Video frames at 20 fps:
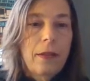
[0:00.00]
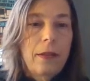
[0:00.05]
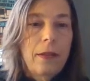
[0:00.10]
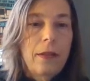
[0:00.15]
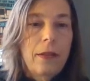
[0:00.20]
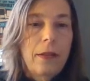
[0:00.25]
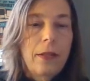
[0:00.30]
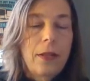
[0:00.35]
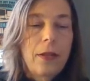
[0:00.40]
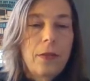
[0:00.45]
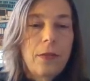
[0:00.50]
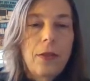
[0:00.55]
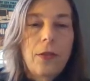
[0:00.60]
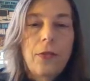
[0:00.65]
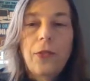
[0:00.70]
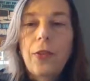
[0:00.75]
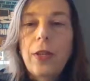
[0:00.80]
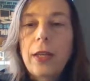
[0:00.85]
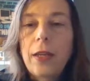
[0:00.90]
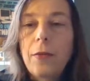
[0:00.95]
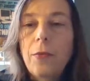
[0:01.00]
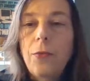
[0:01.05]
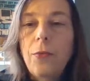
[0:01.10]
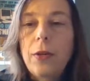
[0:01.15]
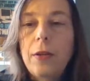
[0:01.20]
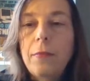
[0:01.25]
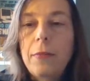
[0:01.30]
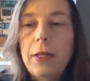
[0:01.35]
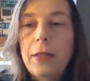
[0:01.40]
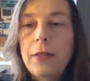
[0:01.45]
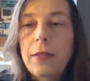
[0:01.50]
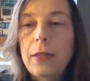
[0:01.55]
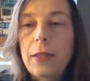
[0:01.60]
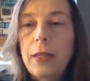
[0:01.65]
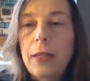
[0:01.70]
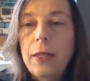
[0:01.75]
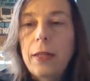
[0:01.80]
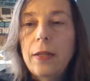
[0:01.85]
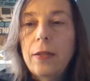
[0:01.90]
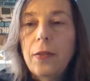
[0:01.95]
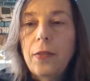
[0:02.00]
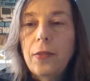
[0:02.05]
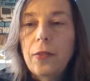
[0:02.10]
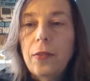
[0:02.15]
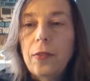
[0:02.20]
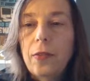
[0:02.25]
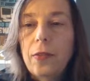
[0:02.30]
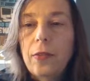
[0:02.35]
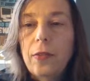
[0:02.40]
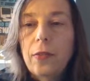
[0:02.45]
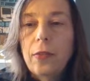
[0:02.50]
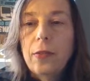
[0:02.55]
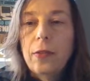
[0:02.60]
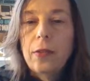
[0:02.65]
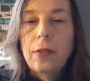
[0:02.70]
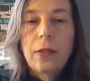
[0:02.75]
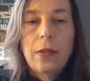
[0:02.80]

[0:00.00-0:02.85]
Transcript: Didn't go. There's like a 1 minute delay just because.